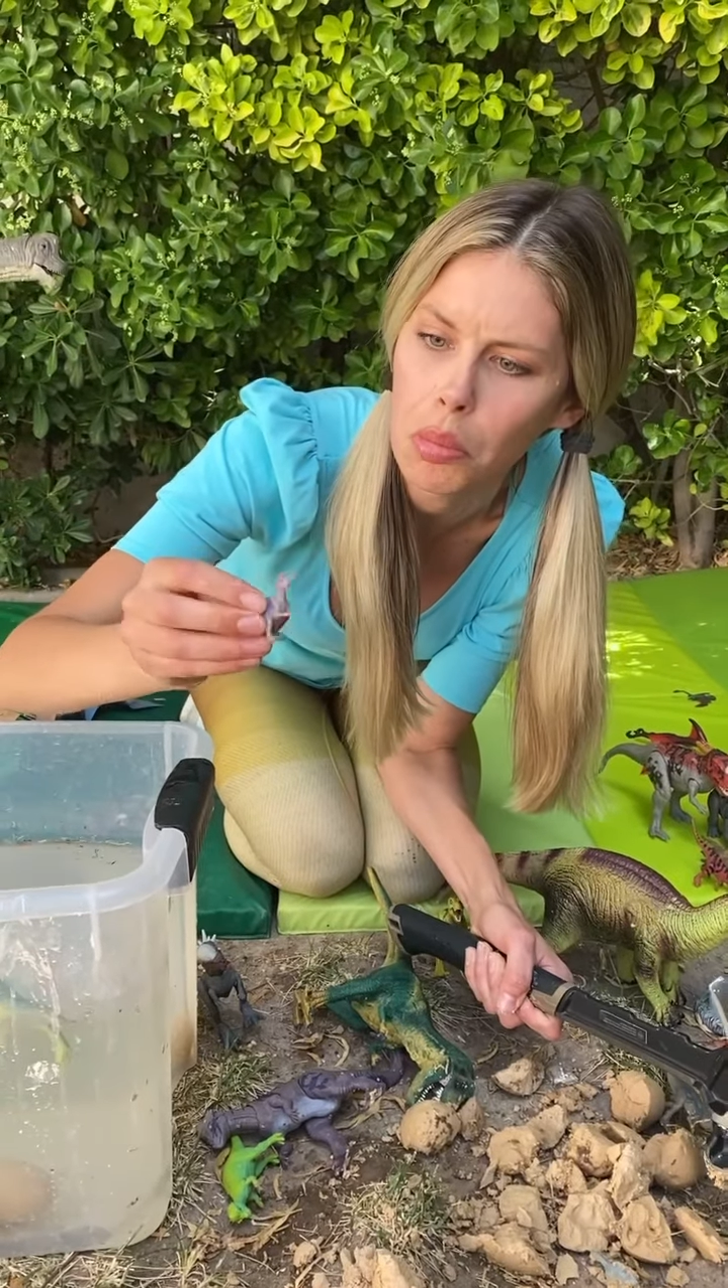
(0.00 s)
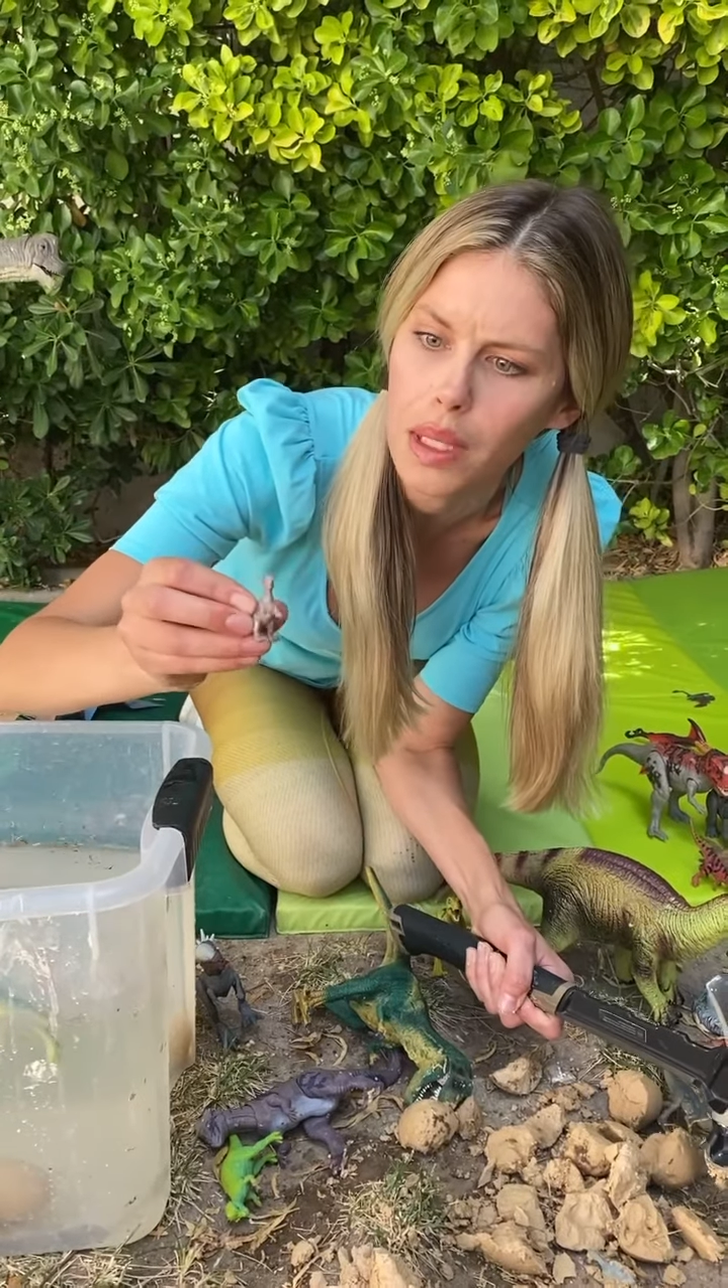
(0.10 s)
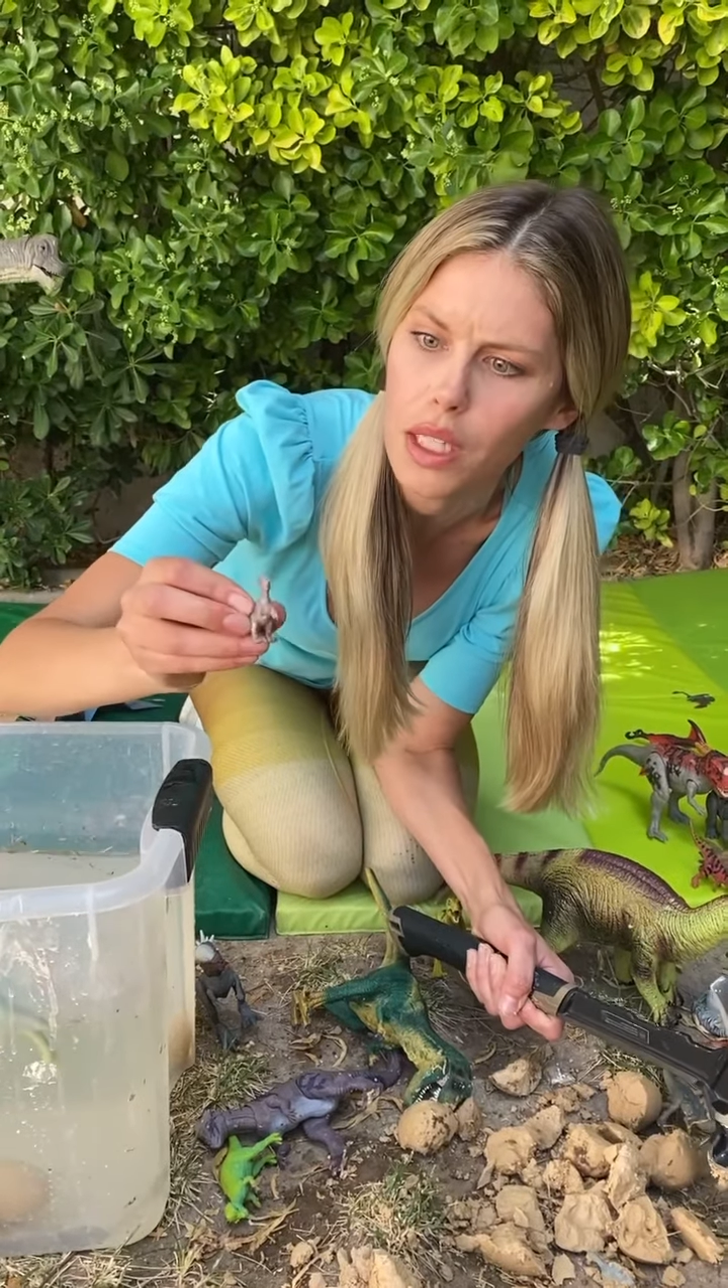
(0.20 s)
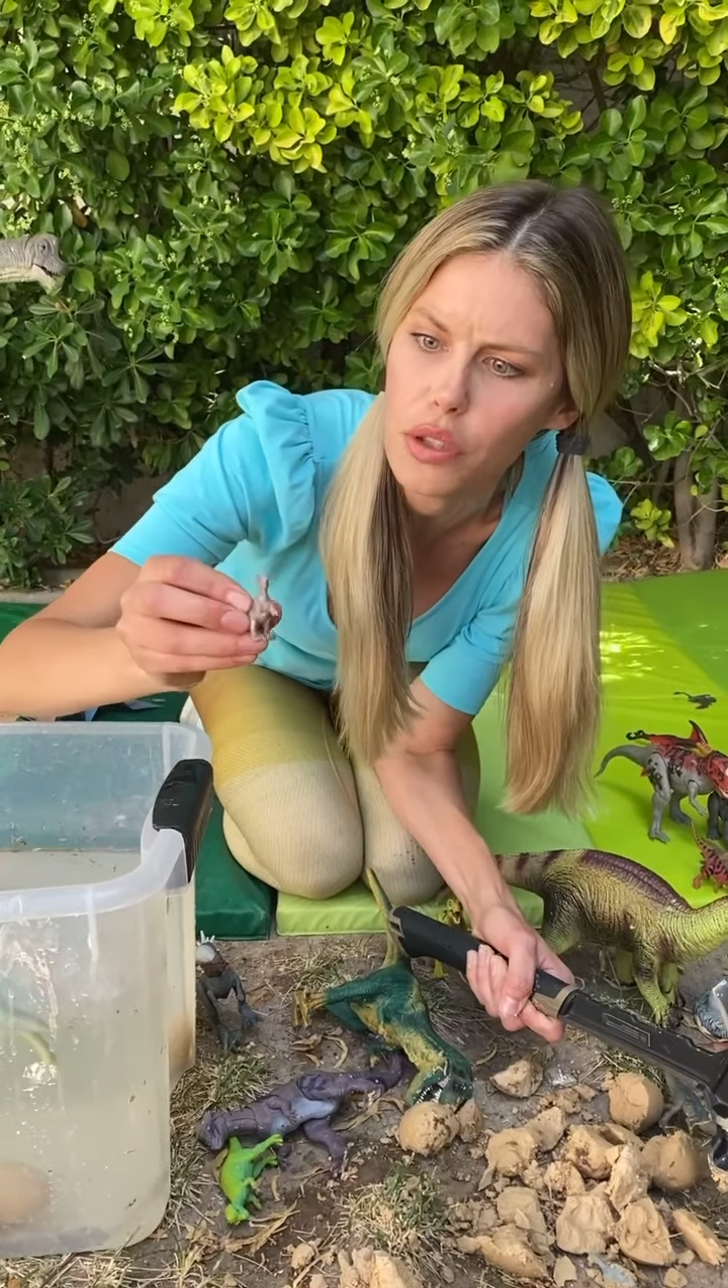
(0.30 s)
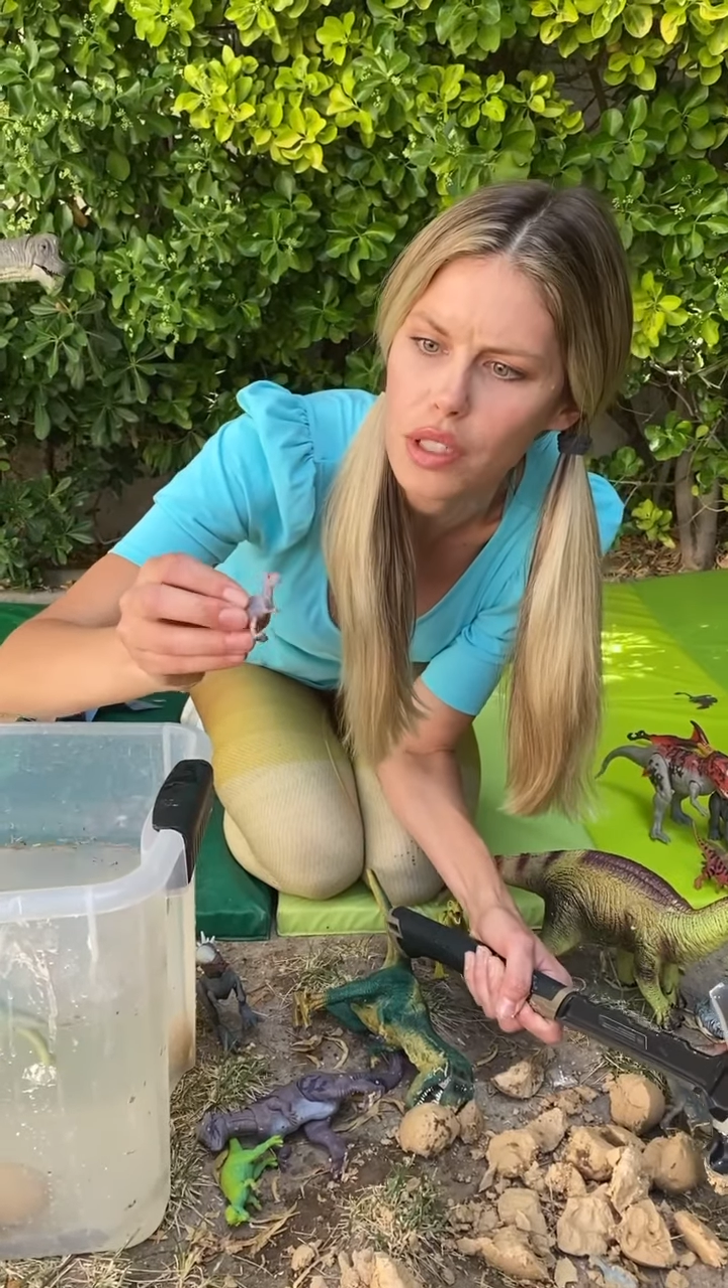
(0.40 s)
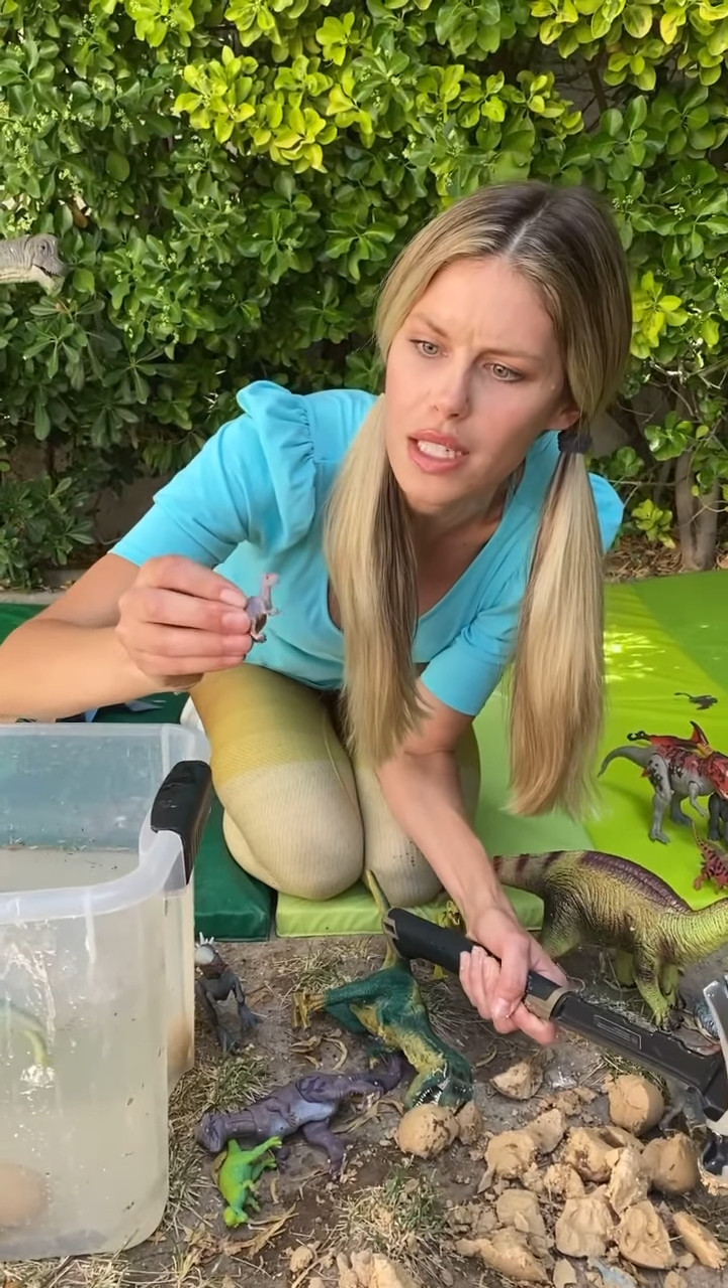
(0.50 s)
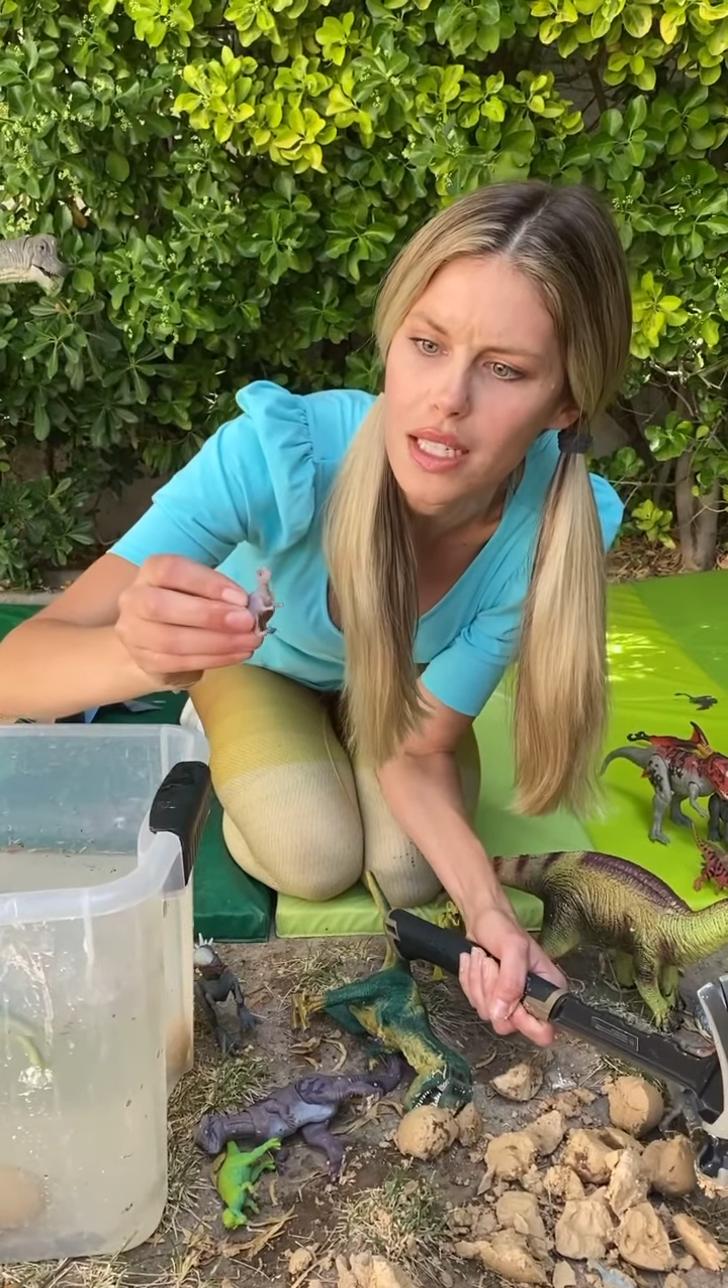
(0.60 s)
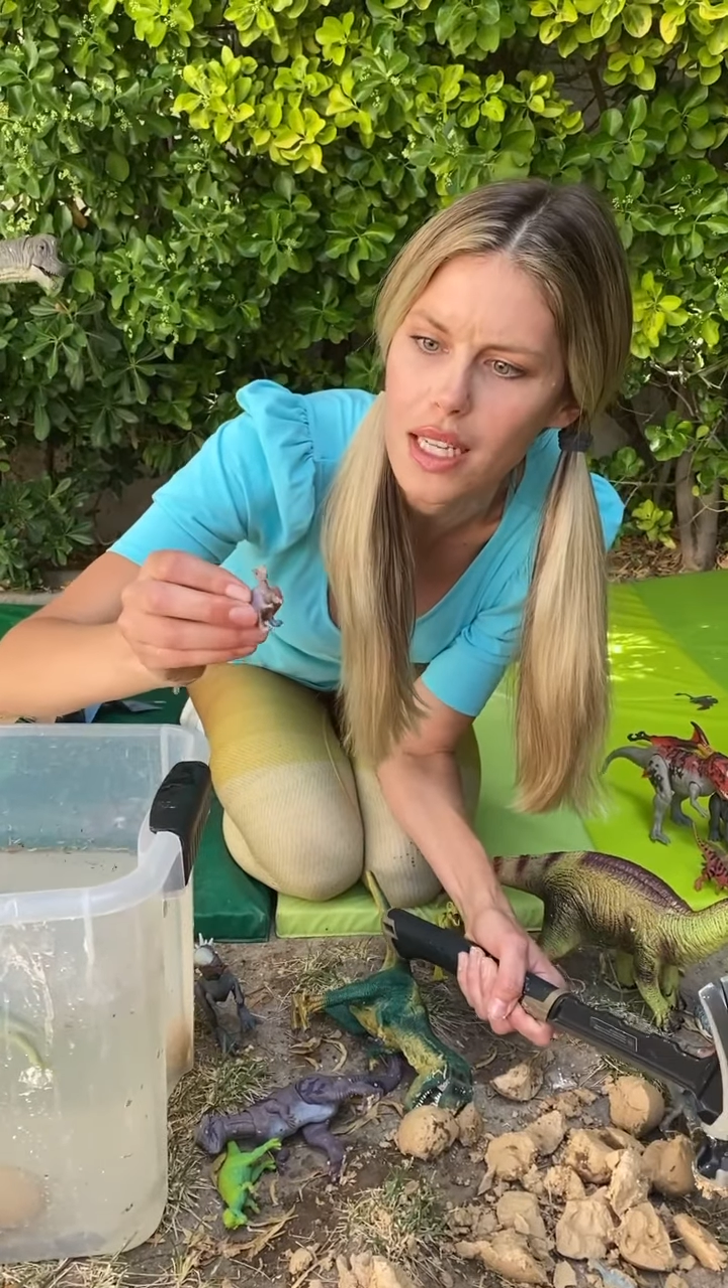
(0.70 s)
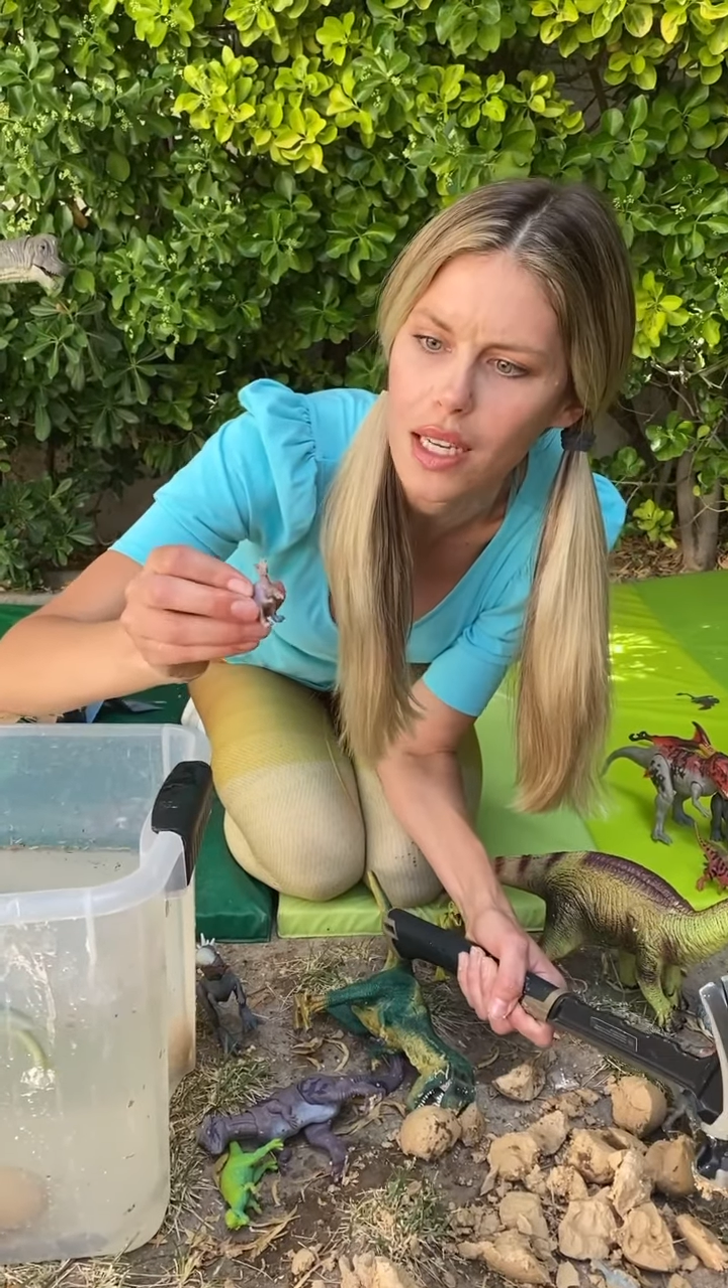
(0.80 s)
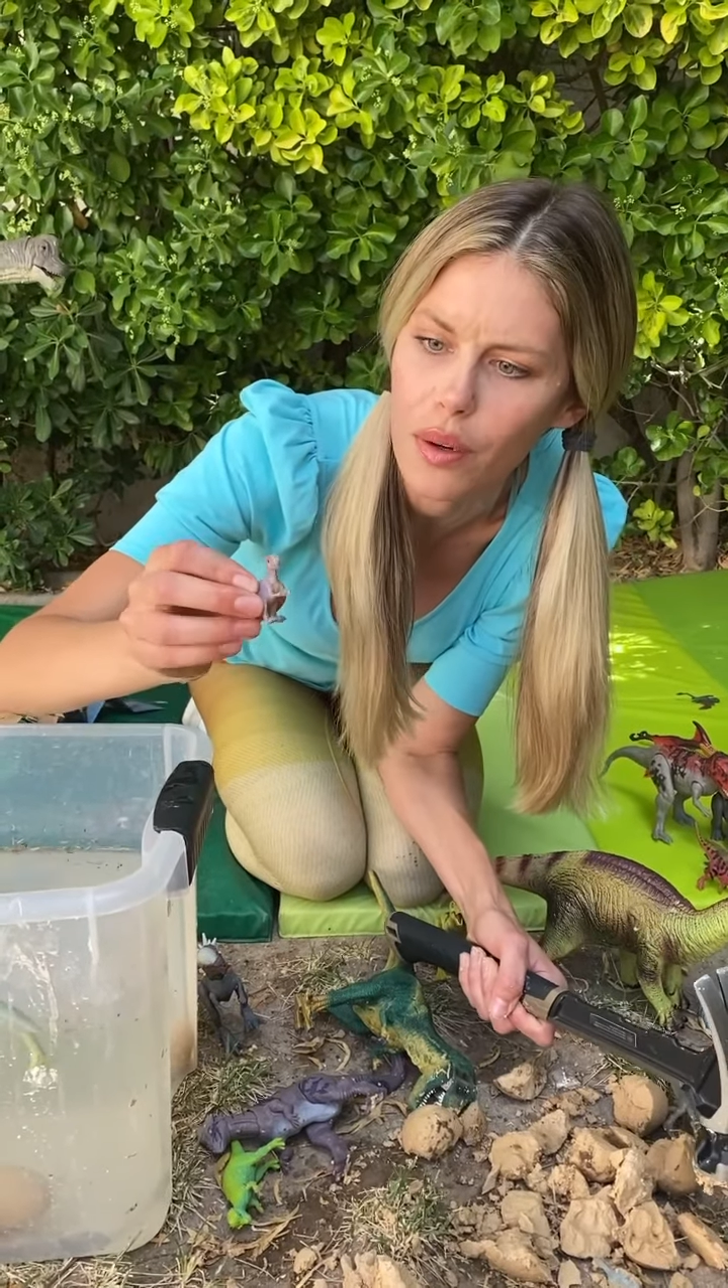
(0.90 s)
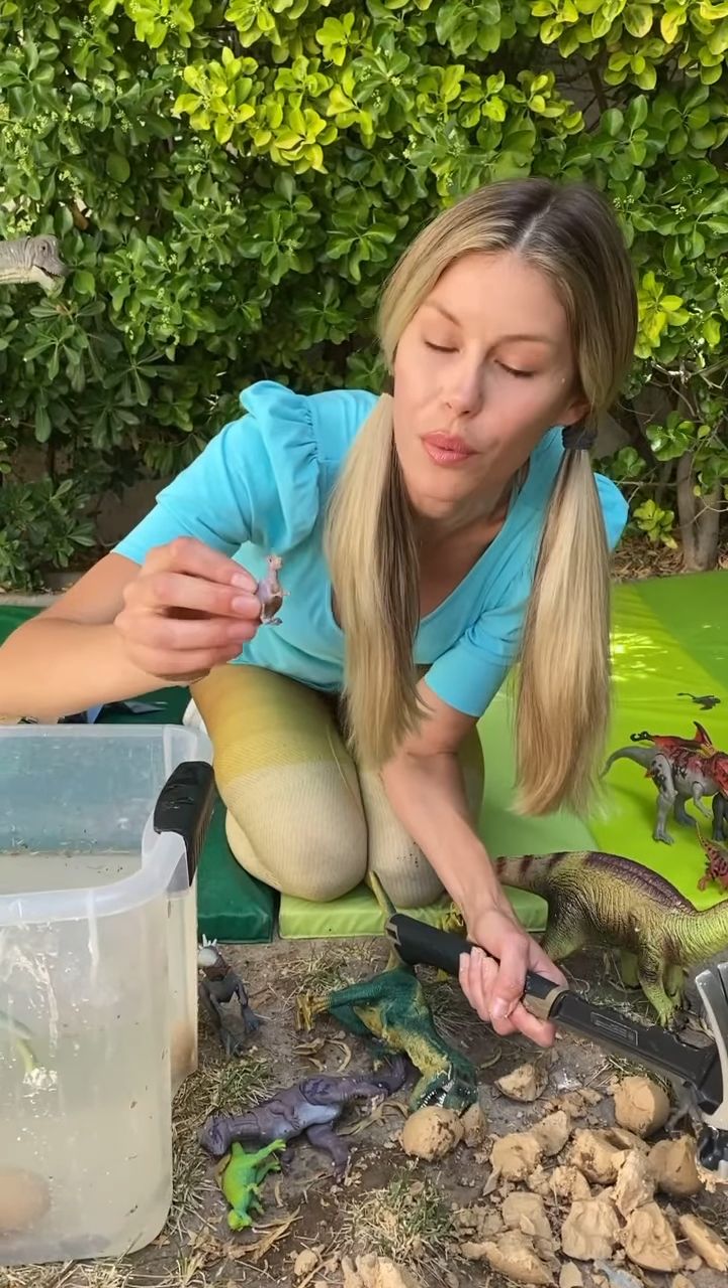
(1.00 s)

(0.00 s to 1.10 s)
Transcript: Interesting.